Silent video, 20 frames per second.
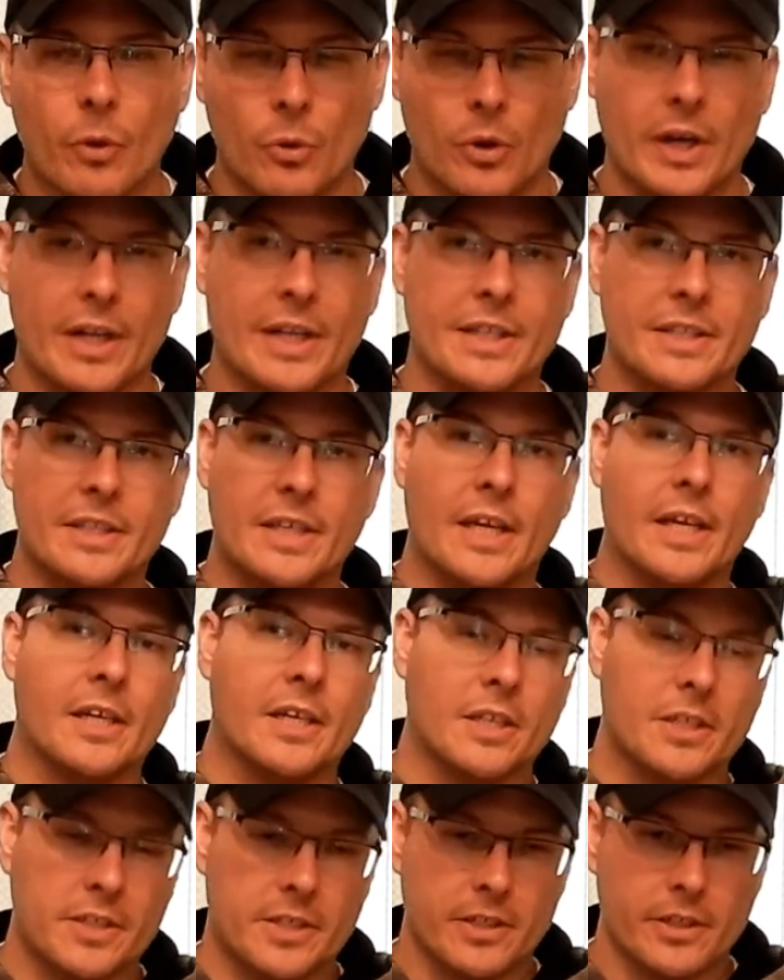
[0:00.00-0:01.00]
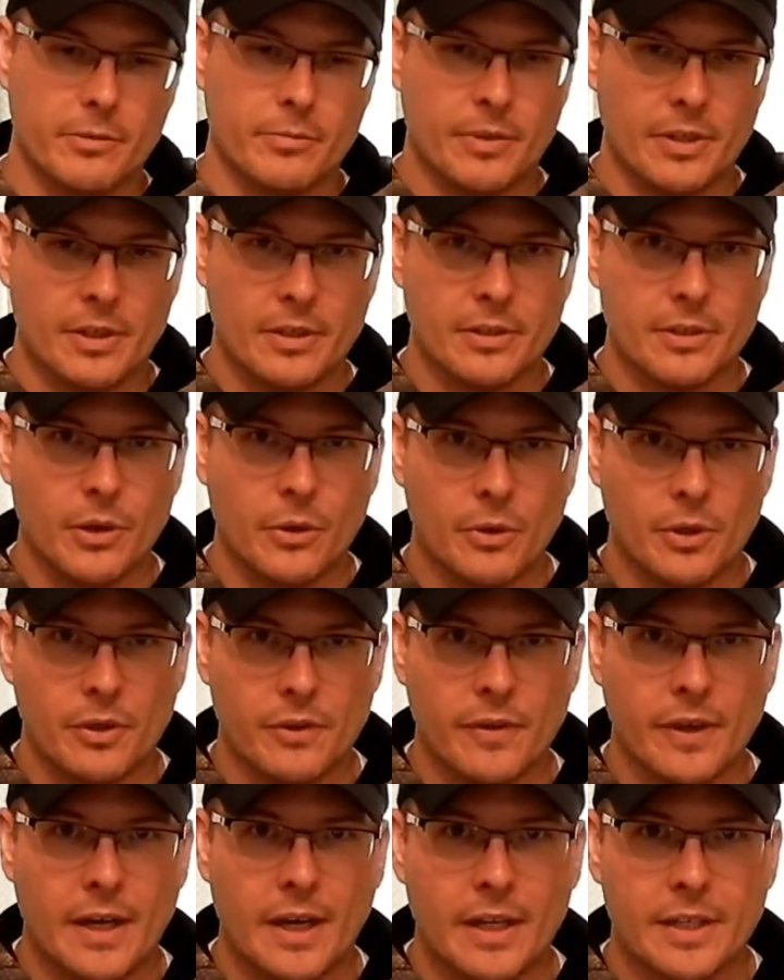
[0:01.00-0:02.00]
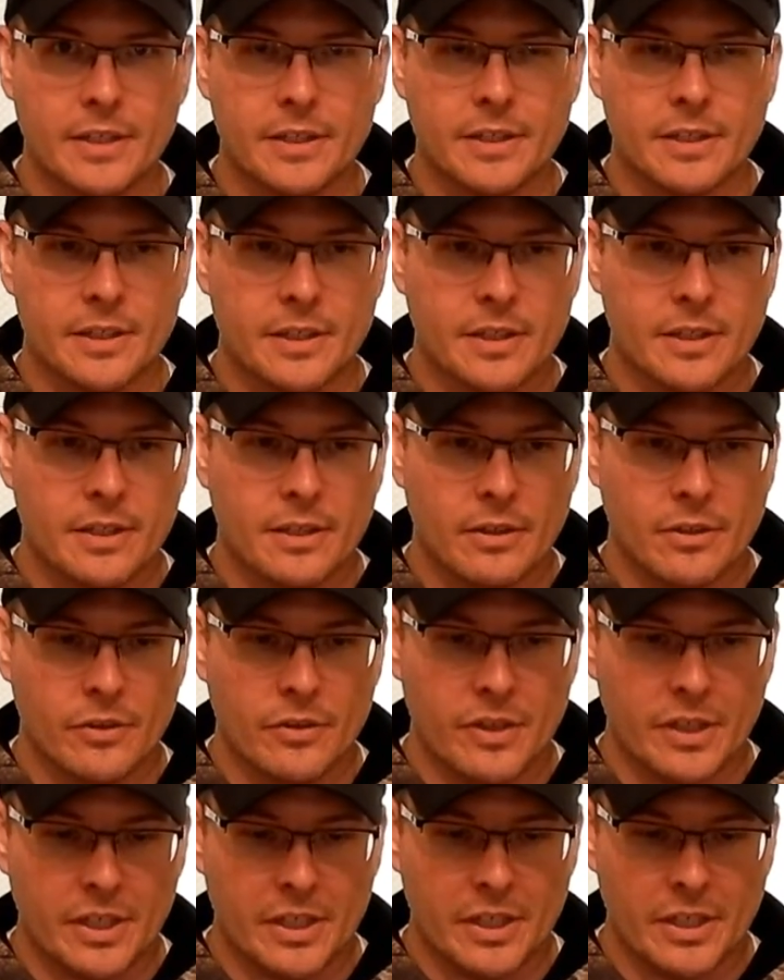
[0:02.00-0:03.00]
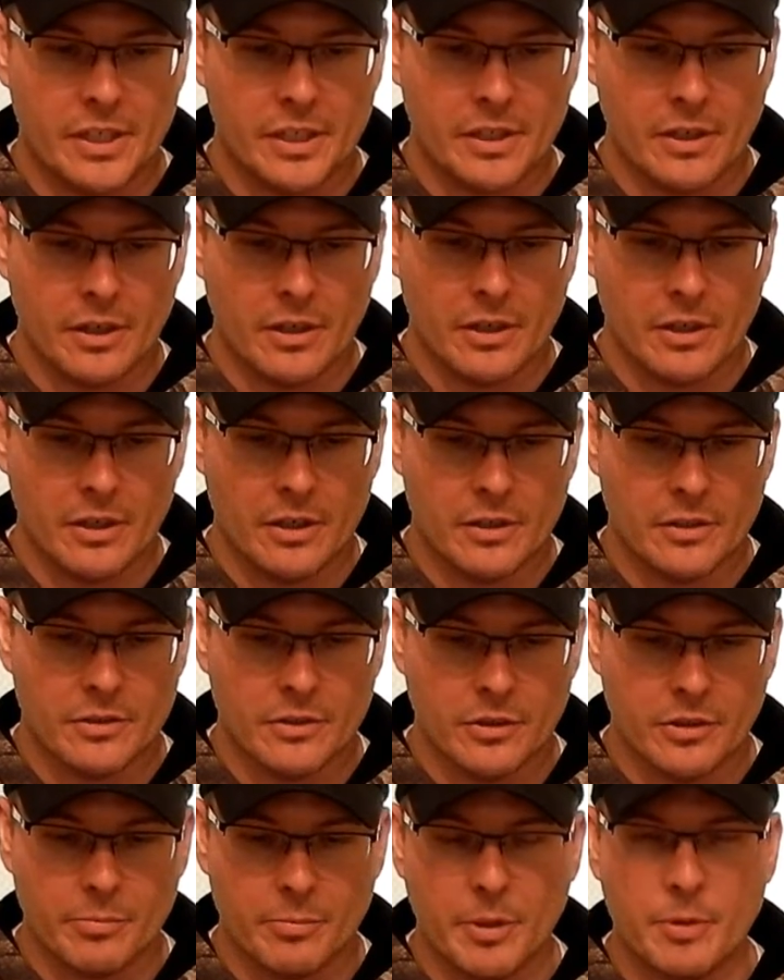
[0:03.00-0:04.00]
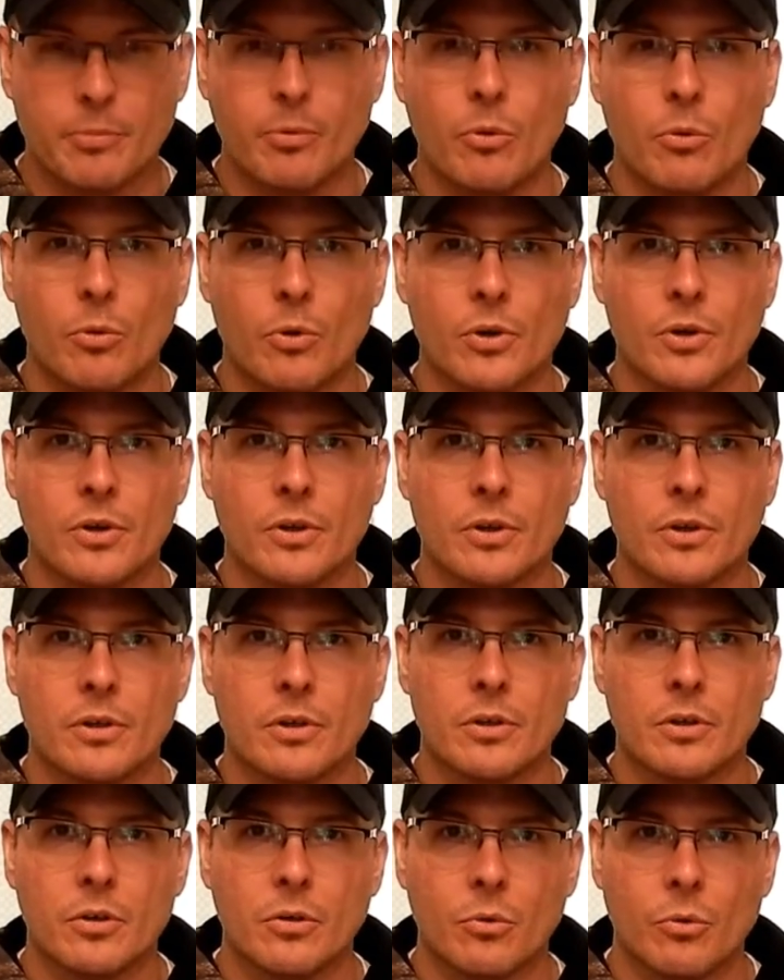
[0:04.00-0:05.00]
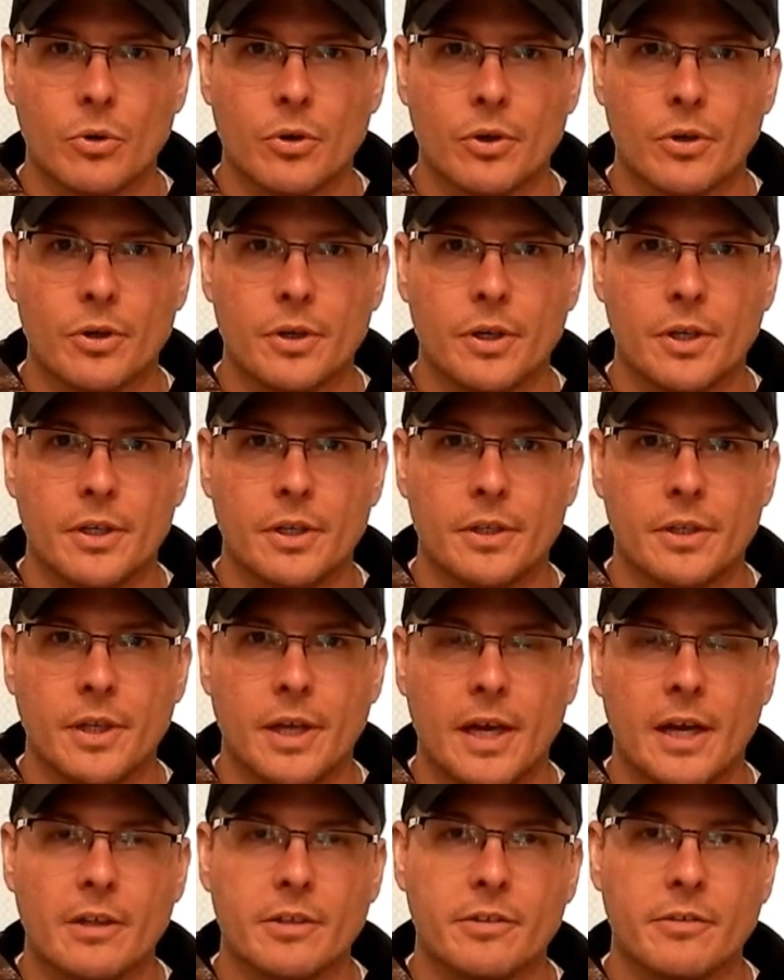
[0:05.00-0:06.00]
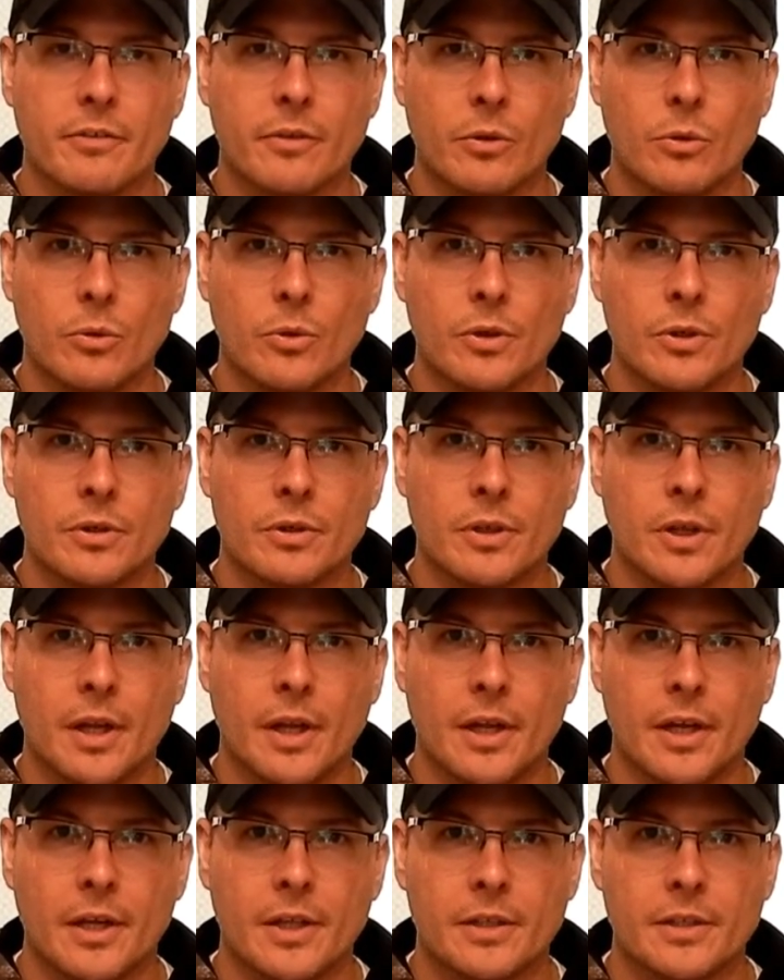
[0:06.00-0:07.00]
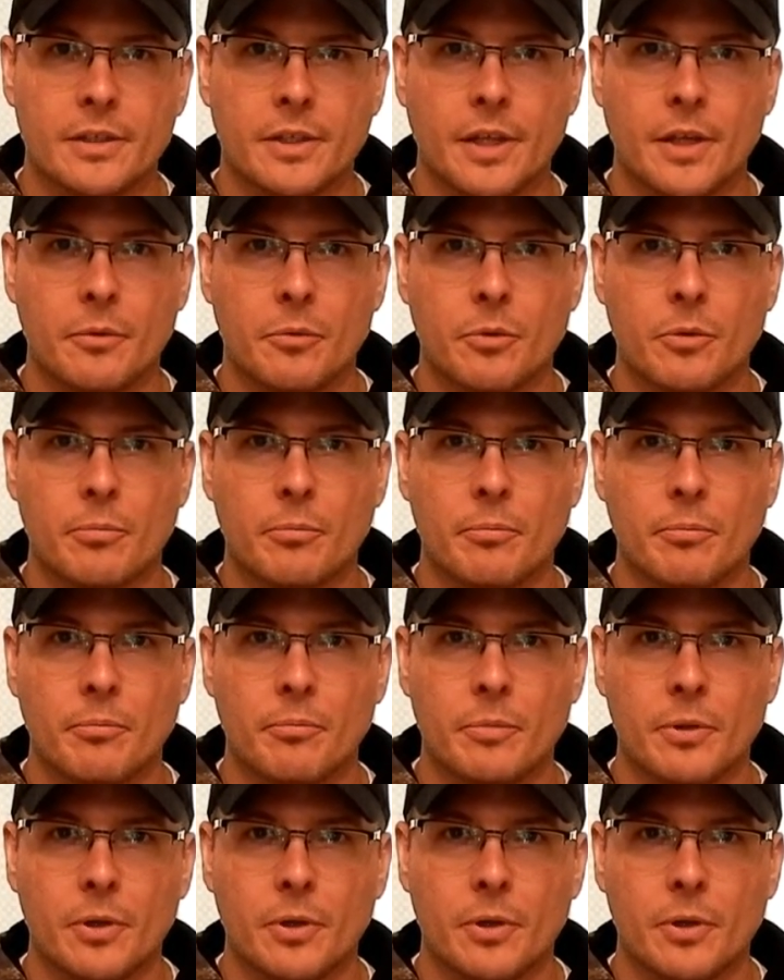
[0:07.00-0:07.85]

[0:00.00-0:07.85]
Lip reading: or I can take, is knowing that those people were in the house of the Lord, and they were